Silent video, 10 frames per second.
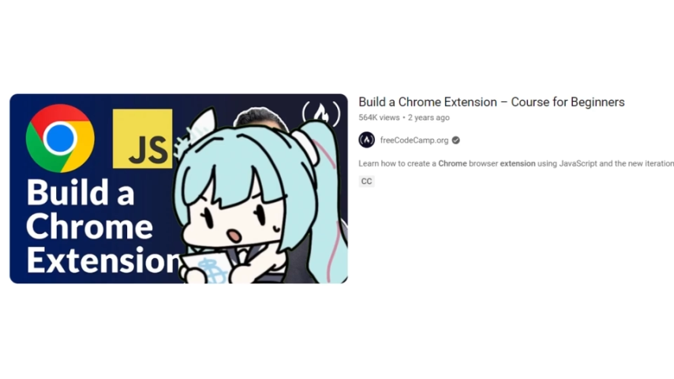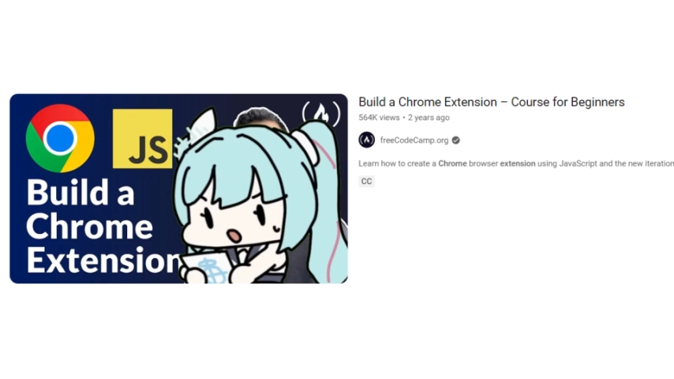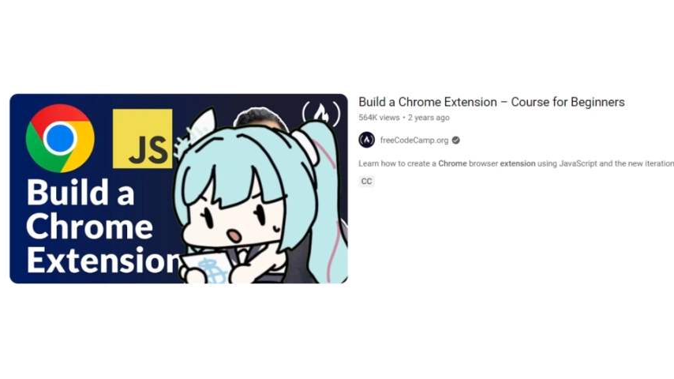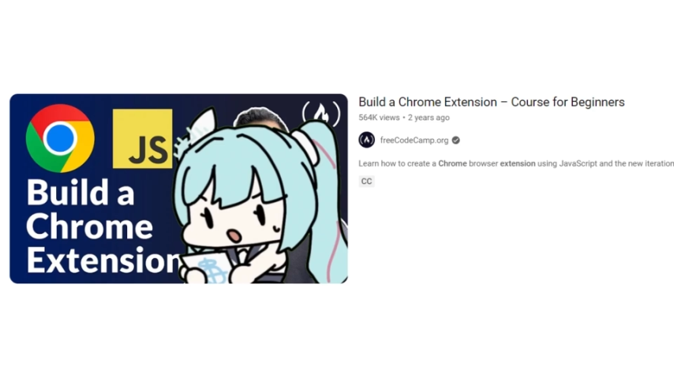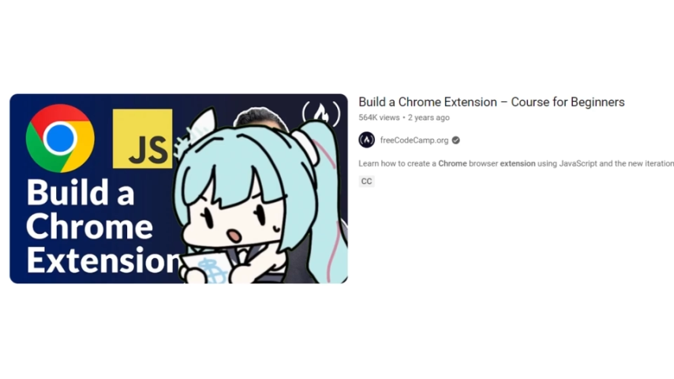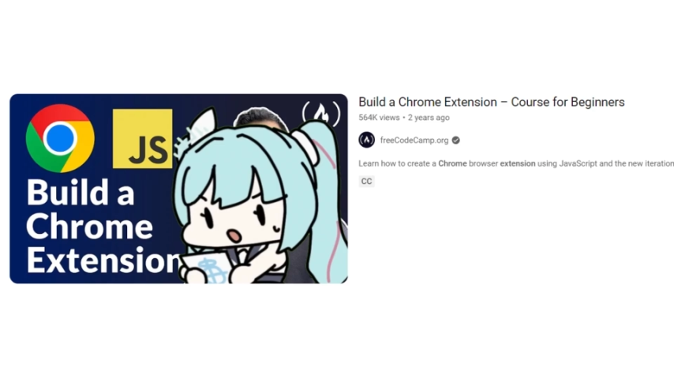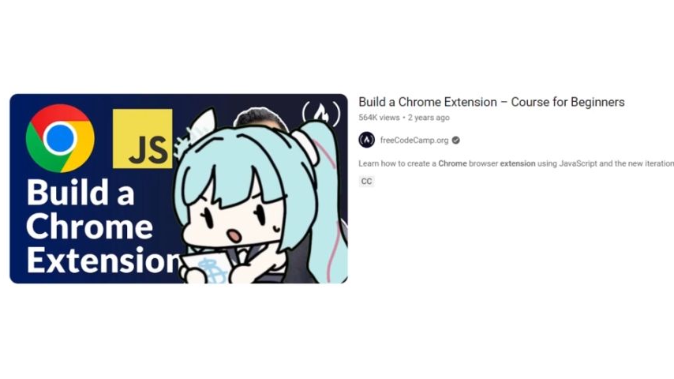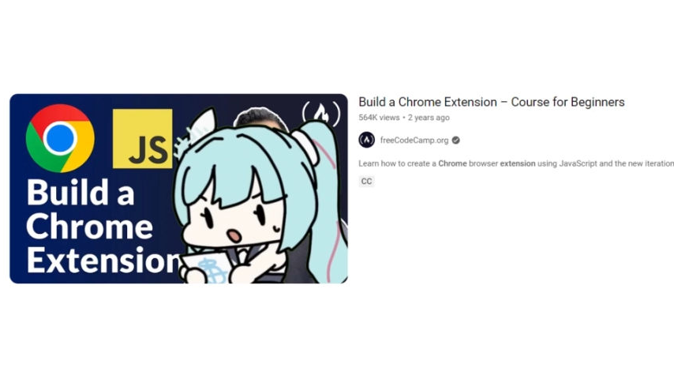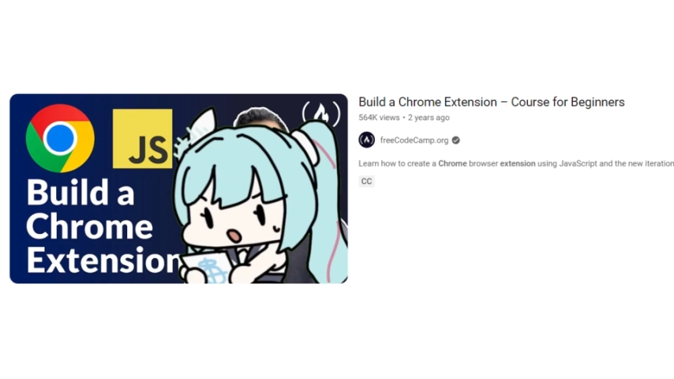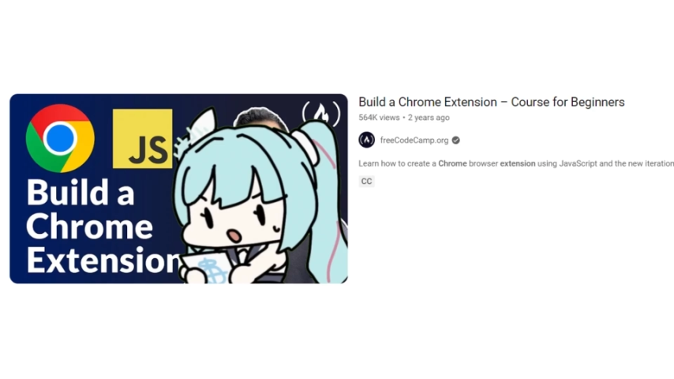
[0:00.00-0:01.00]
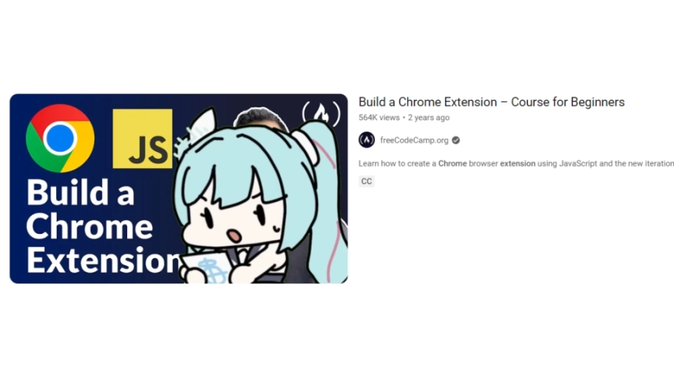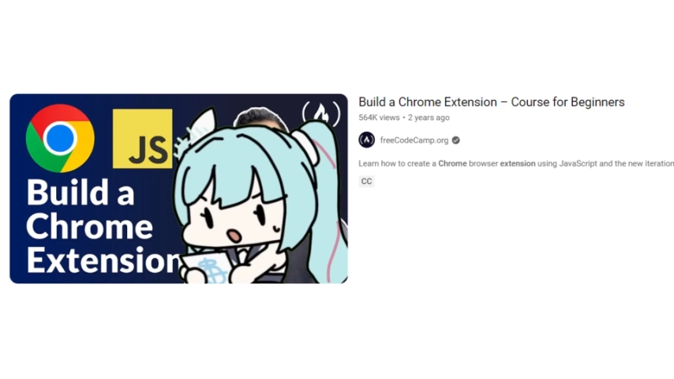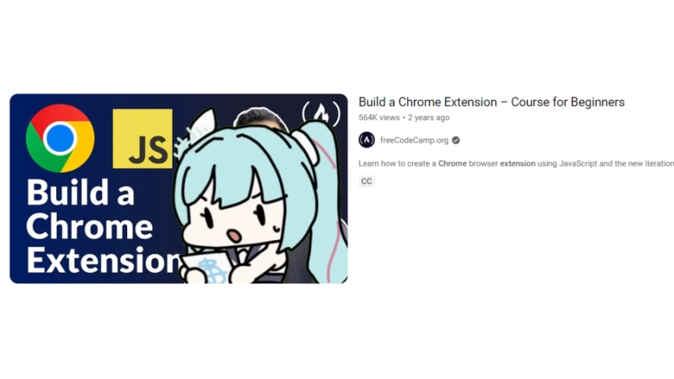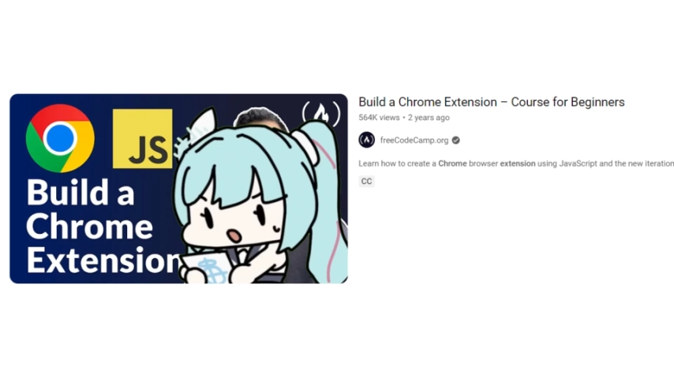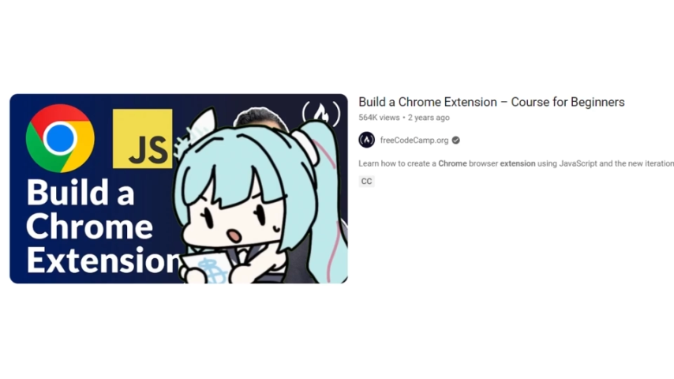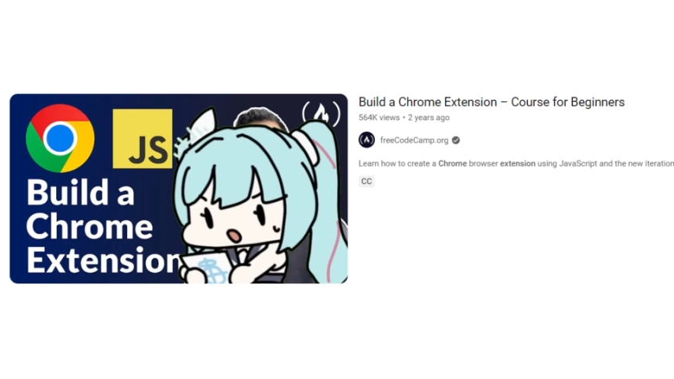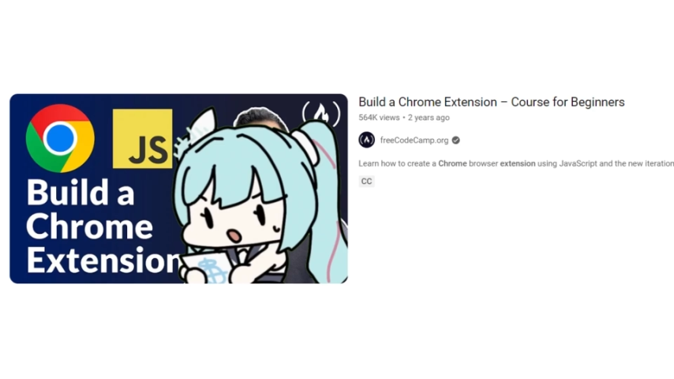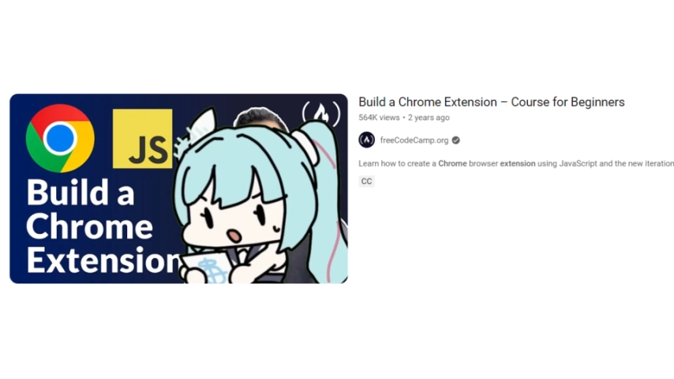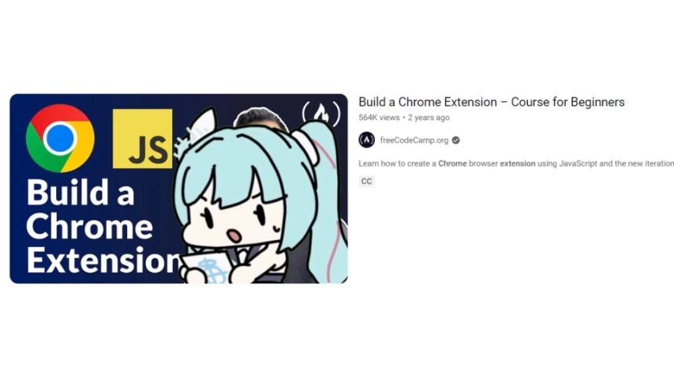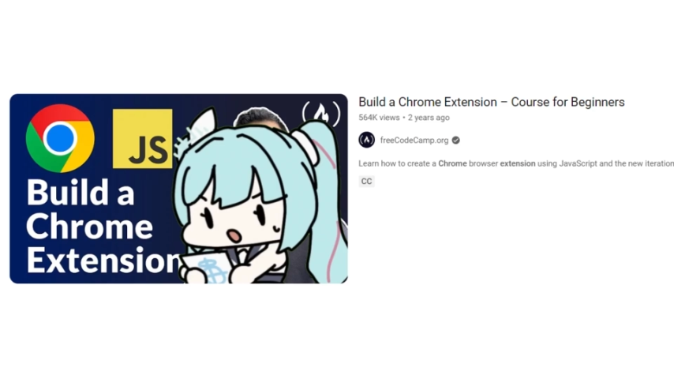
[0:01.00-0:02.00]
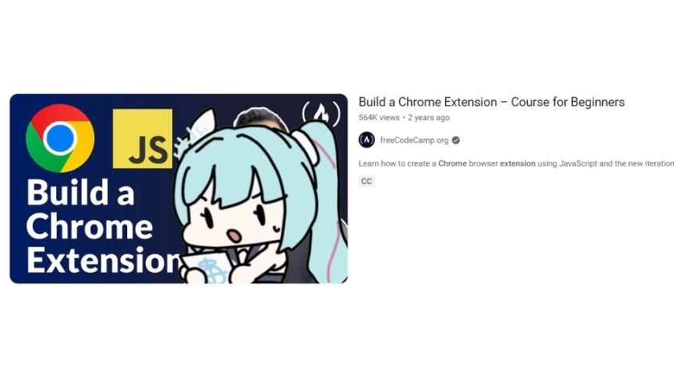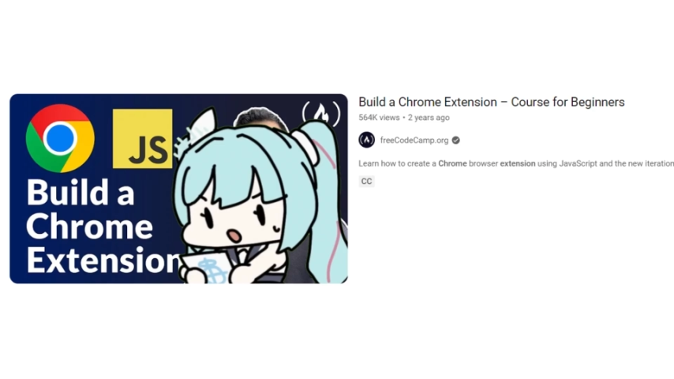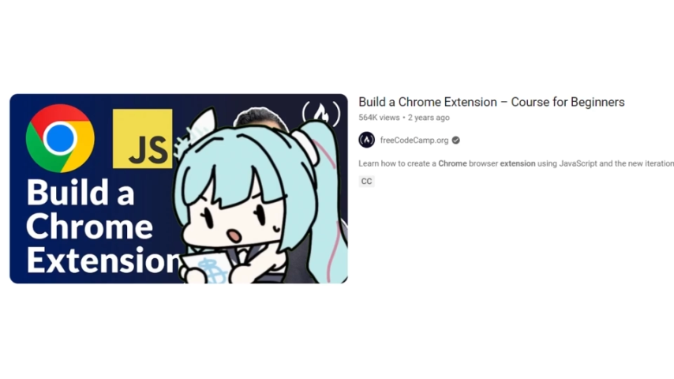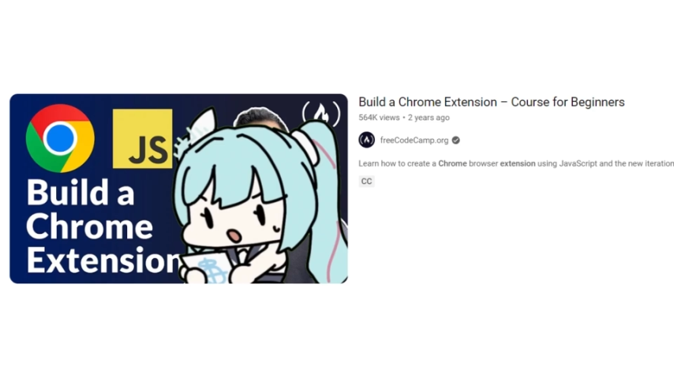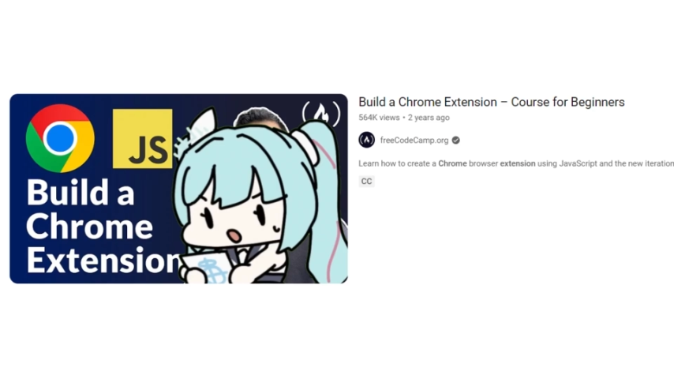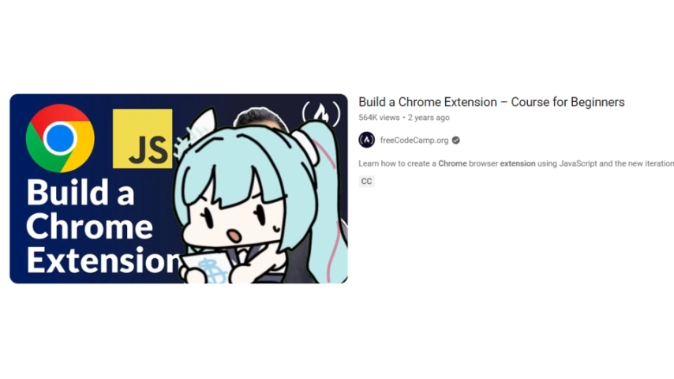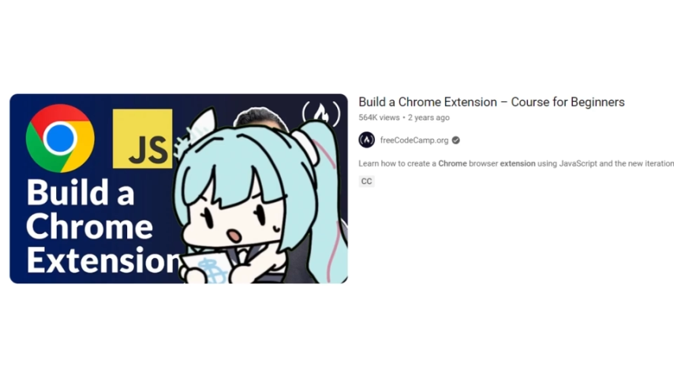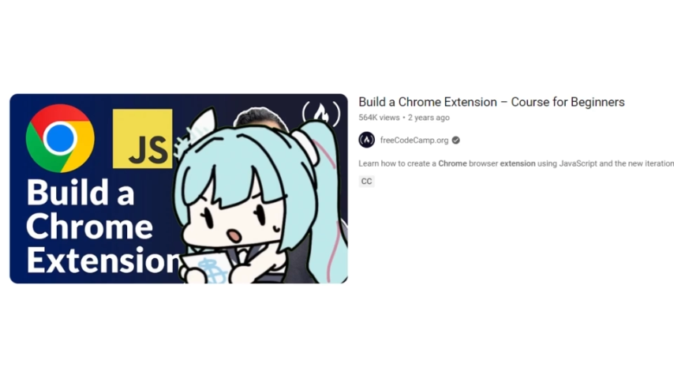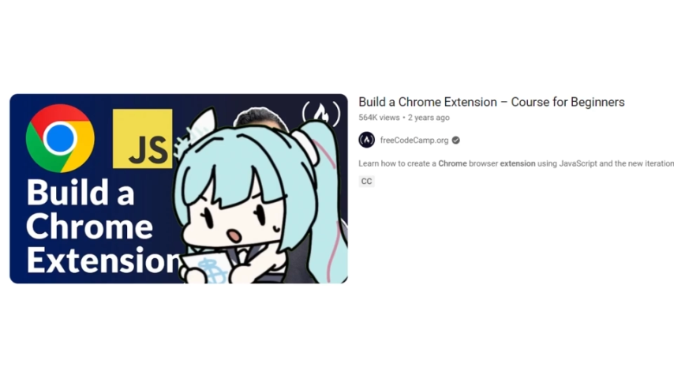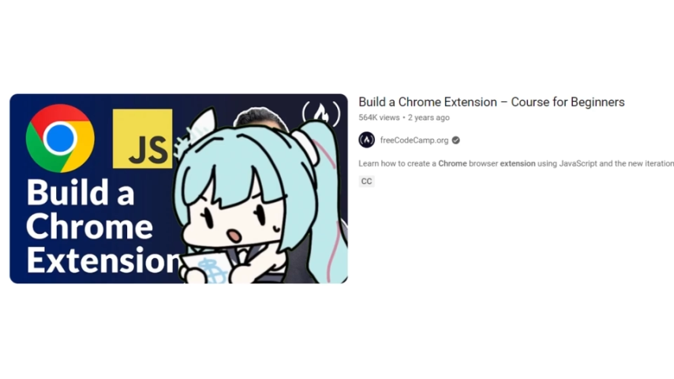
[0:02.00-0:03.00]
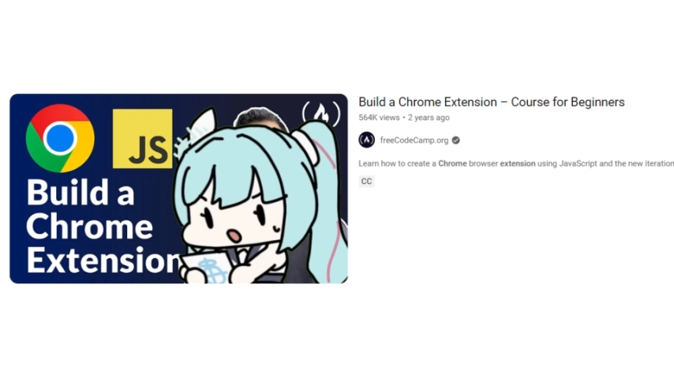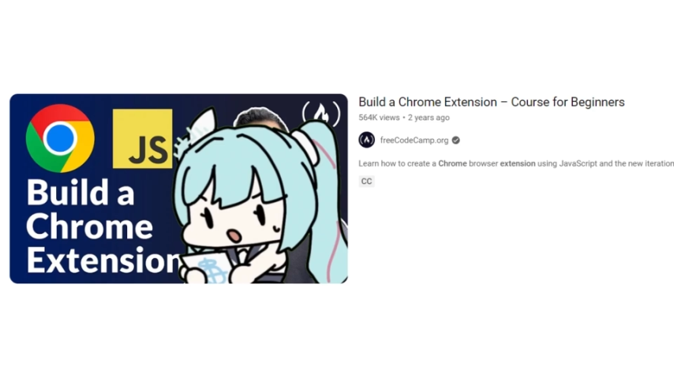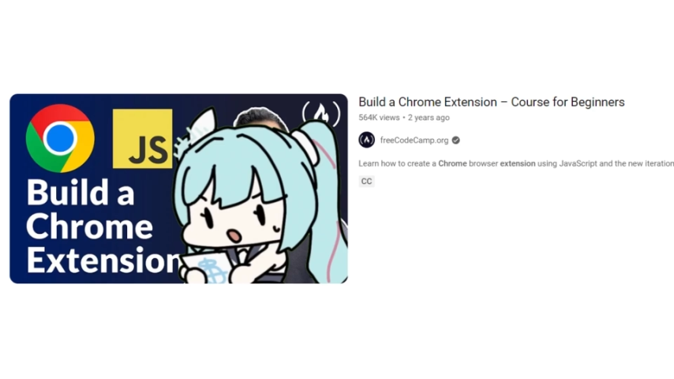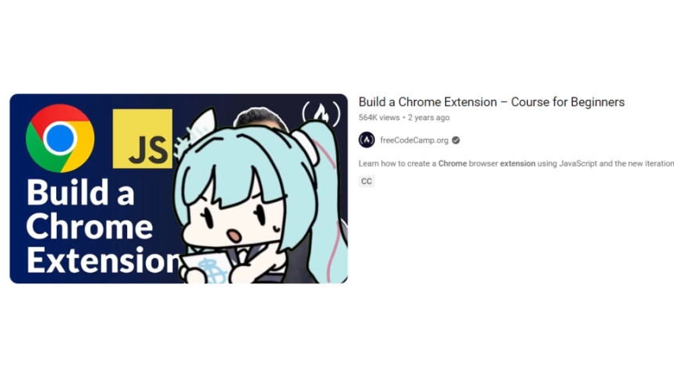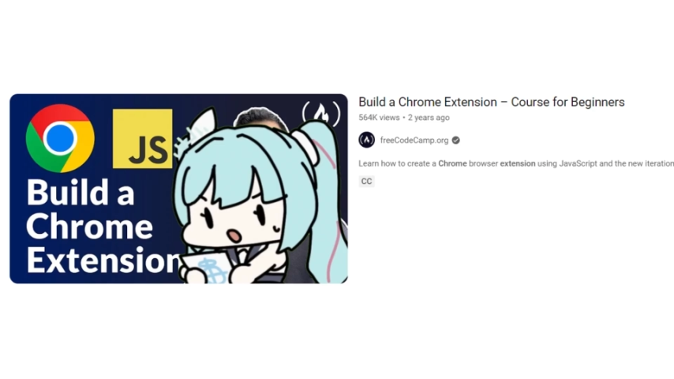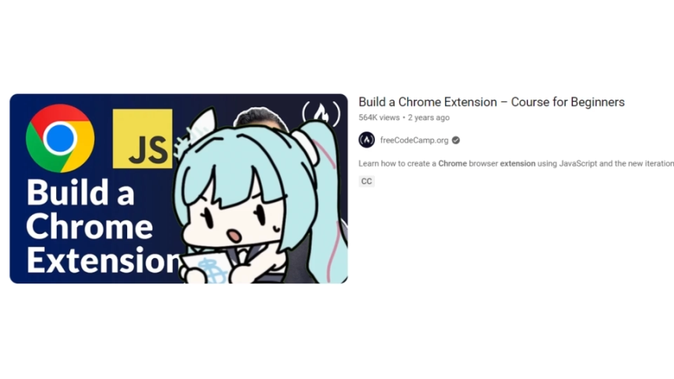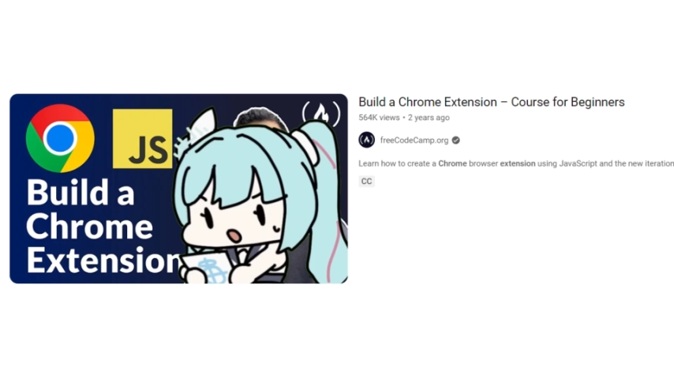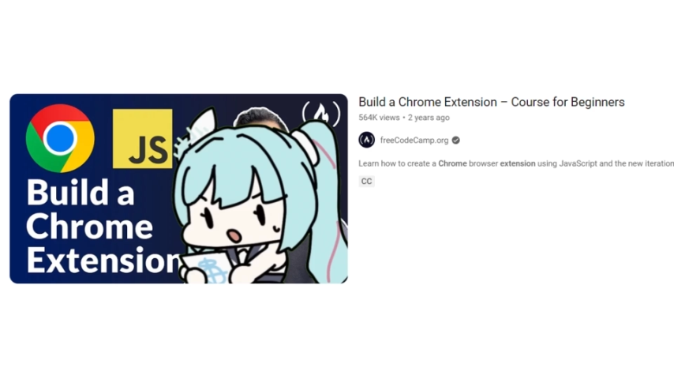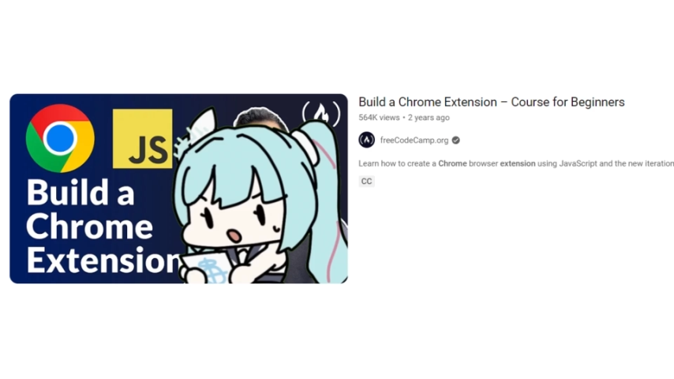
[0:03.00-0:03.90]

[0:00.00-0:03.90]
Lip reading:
No face is visible, so there are no lips to read.